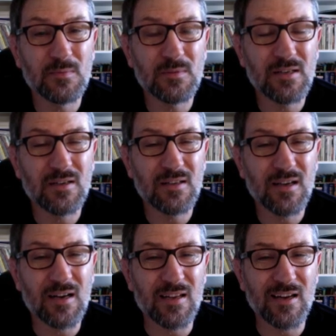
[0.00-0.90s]
You know,
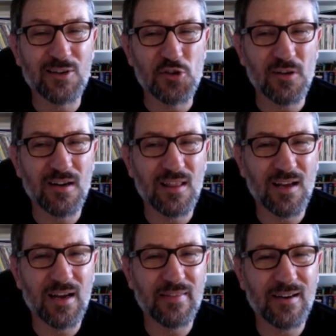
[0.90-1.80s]
you gotta draw a
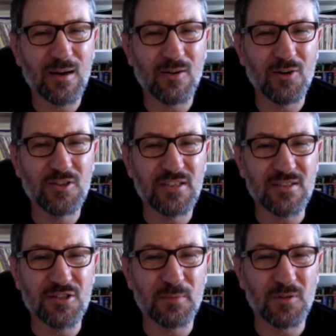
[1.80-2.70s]
line there. Oh,
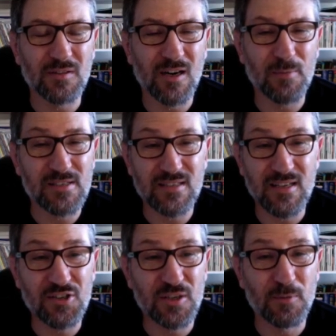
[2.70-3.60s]
Jesus, she pulled guard. But
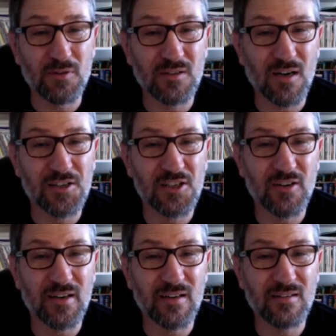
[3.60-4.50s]
see, she pulled guard
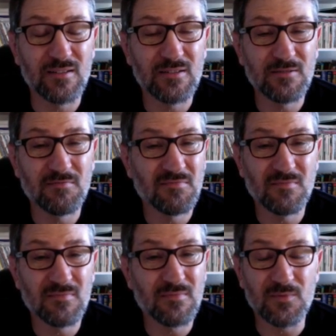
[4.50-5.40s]
during
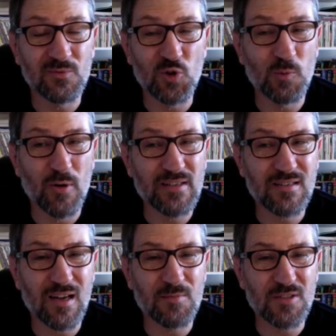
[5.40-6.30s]
no points
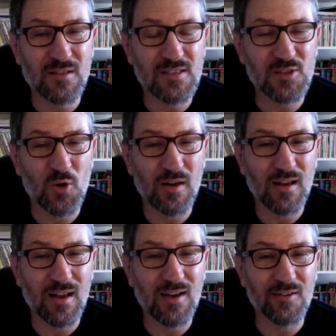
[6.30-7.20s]
time, so that's totally
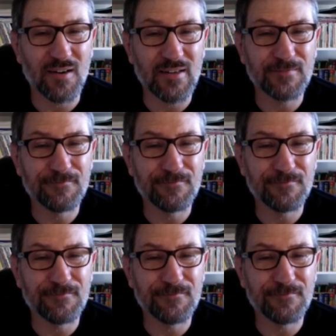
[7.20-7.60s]
allowed, right?